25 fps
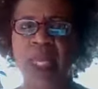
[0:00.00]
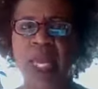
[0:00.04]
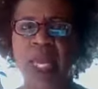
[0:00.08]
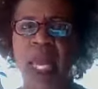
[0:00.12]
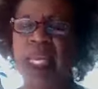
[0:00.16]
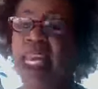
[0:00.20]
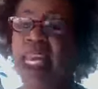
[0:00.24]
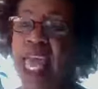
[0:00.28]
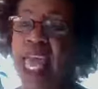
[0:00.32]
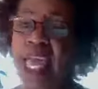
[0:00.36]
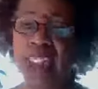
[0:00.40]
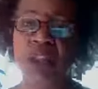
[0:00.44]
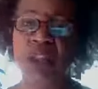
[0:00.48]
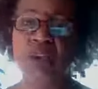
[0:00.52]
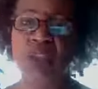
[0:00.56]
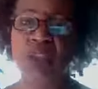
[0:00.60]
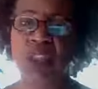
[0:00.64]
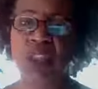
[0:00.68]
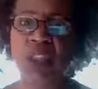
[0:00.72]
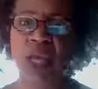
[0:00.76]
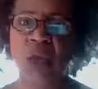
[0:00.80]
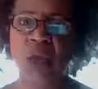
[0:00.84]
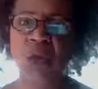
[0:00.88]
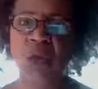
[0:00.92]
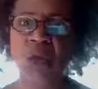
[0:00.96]
And as a
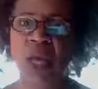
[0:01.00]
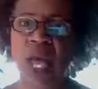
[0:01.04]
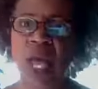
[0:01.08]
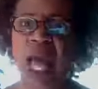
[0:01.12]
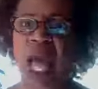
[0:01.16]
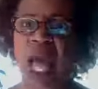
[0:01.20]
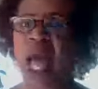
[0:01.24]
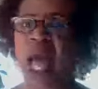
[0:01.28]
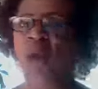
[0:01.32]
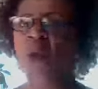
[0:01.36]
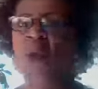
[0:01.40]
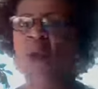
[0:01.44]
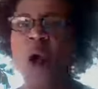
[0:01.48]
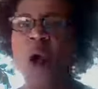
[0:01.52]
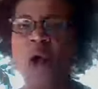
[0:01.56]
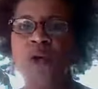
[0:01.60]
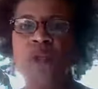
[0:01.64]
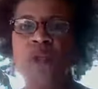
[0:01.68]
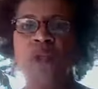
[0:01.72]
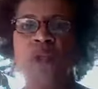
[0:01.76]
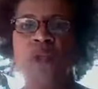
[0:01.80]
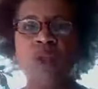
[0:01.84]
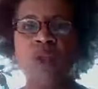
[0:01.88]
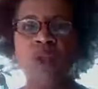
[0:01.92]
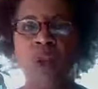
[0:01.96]
result, I
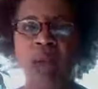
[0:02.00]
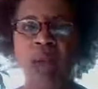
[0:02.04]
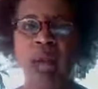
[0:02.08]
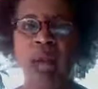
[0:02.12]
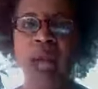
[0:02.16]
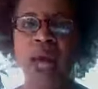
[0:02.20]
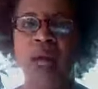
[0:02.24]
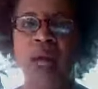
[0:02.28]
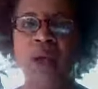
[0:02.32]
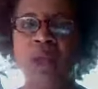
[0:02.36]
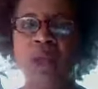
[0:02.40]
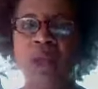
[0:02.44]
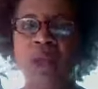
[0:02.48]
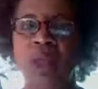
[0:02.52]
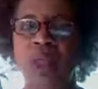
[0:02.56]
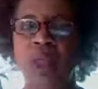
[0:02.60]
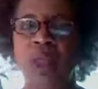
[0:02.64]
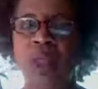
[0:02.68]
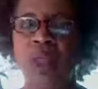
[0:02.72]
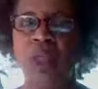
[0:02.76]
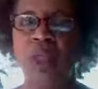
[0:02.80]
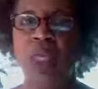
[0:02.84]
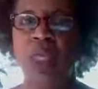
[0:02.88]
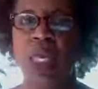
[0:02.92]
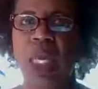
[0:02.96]
walked around
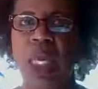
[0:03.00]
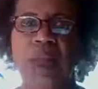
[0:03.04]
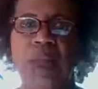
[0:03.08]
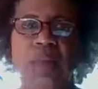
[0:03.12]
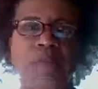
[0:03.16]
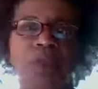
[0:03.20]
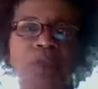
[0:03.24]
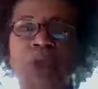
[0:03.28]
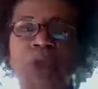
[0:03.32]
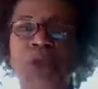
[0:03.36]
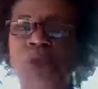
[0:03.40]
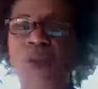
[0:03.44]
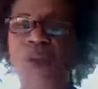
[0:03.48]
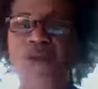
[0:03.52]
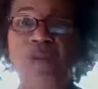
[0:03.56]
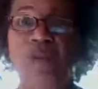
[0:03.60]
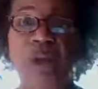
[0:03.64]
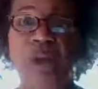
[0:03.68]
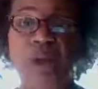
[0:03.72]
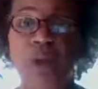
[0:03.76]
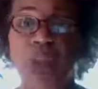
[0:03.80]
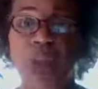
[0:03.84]
doing for